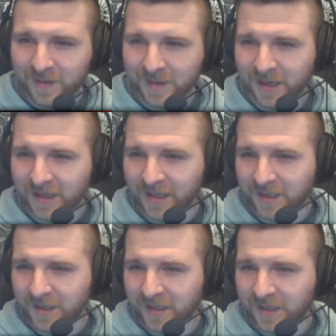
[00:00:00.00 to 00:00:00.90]
like
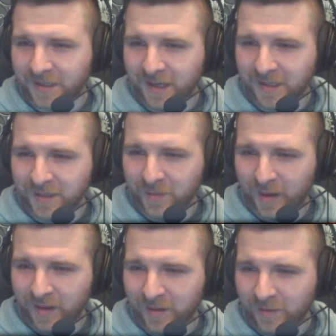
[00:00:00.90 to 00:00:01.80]
literally six of
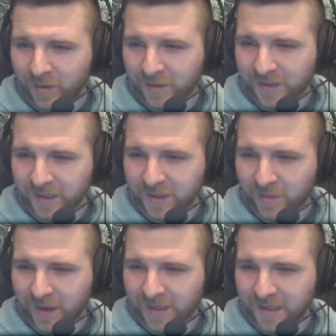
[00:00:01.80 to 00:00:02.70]
me. Well, six on
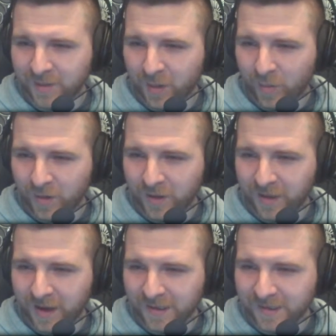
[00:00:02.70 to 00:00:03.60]
my team and one on
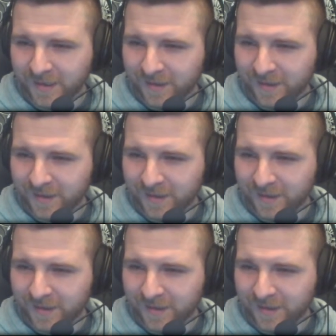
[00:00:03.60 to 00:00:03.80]
theirs.